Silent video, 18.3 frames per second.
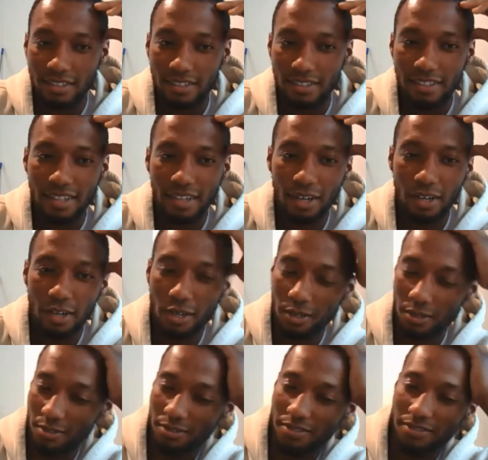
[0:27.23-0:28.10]

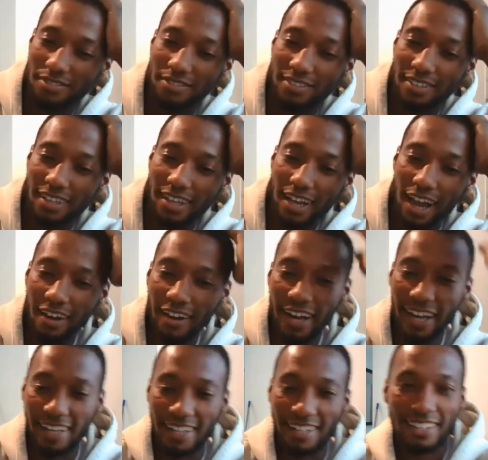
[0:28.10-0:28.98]
Yo!
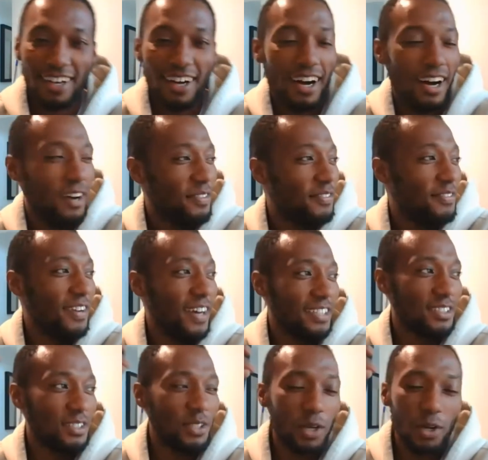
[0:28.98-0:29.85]
Alright. Oh,
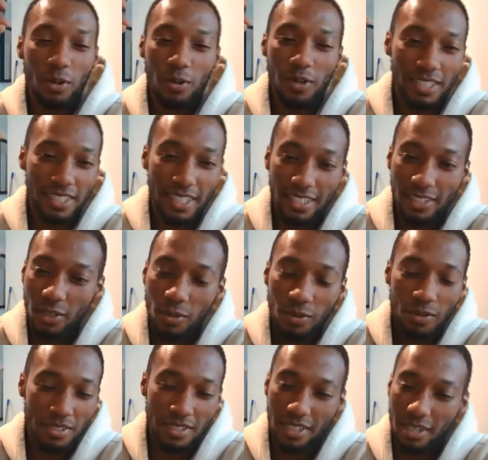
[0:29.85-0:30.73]
fuck, you know what? Yeah, no
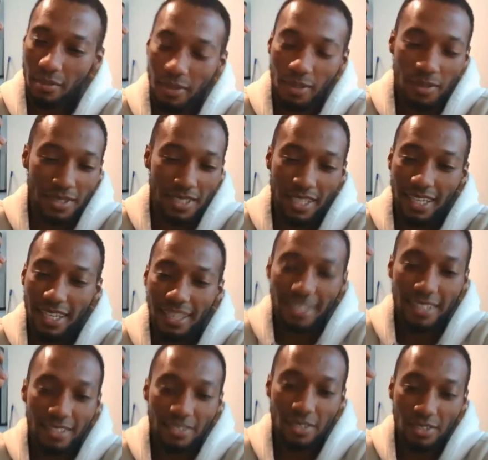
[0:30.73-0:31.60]
one's gonna be able to
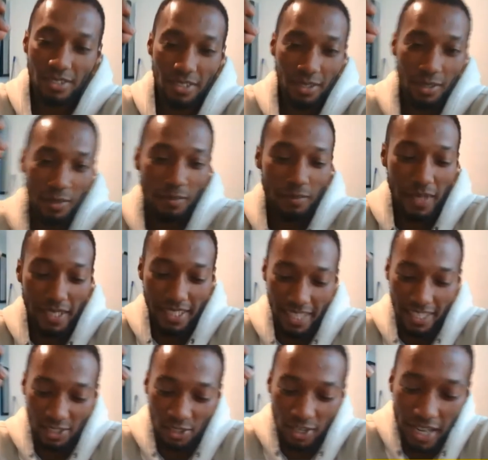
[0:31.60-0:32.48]
hear this, you know. But
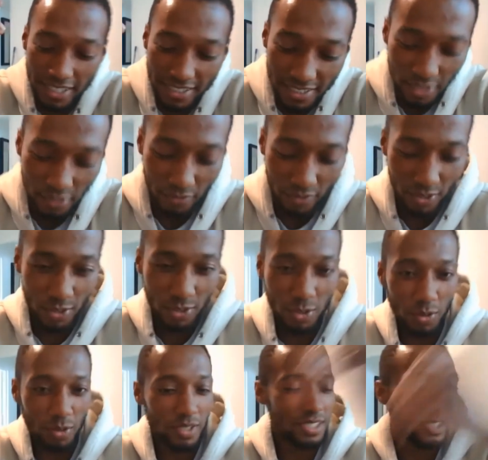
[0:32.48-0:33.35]
yeah, try and see if you can
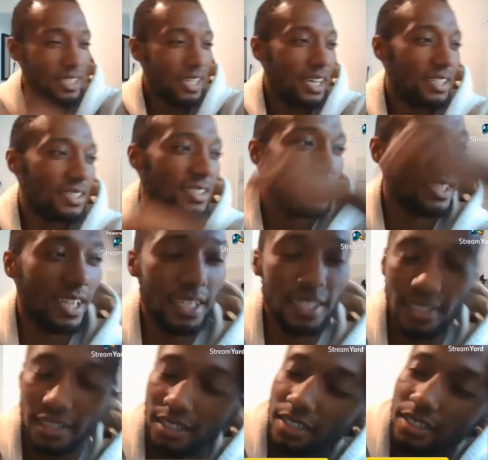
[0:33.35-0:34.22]
talk as loud as you
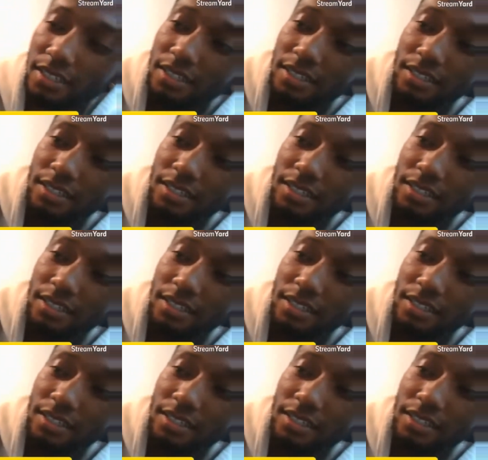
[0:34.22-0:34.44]
can, yeah?